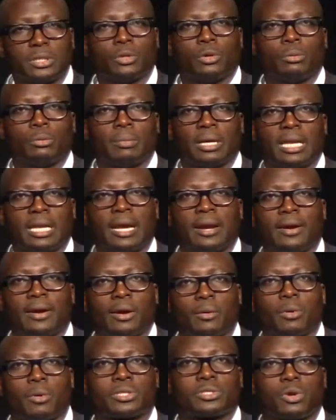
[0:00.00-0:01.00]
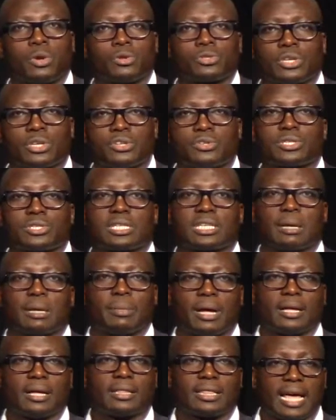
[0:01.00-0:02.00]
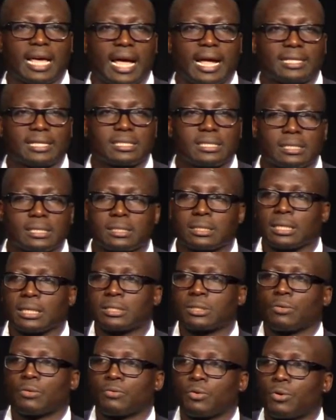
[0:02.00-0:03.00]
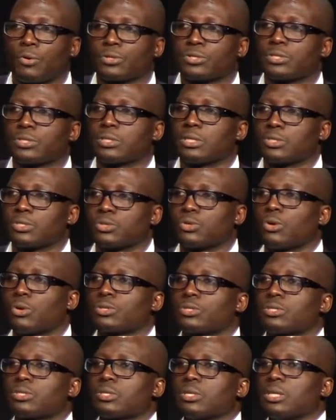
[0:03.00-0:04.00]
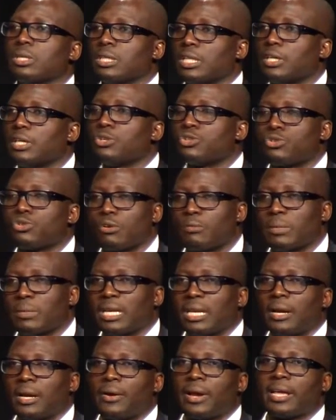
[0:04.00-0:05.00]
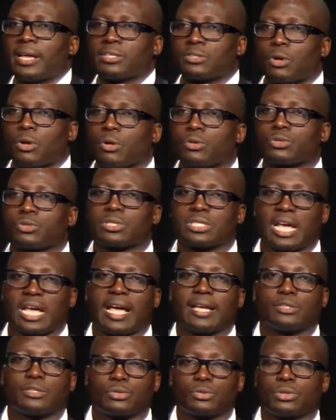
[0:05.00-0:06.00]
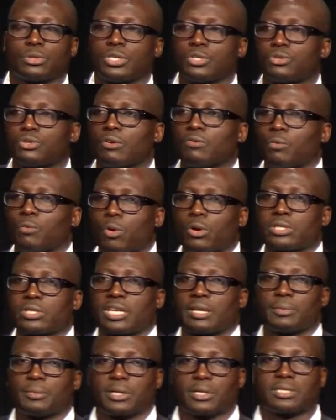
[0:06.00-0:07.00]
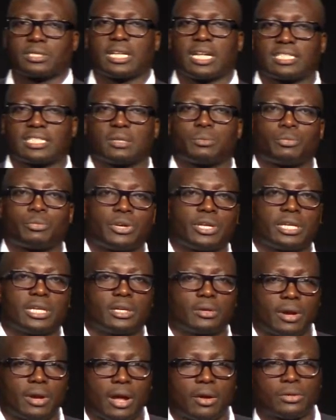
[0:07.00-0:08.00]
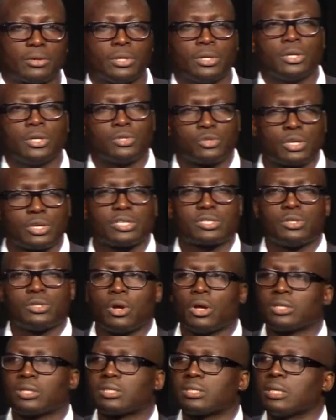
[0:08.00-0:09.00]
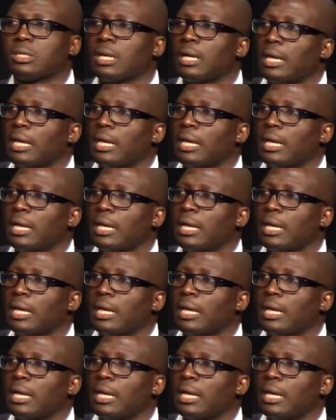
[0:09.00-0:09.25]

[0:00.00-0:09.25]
you know, malaria, what's also interesting about that is that, of course, the source, the issue of malaria is also tied to the issue of water because that's a breeding ground. So it's not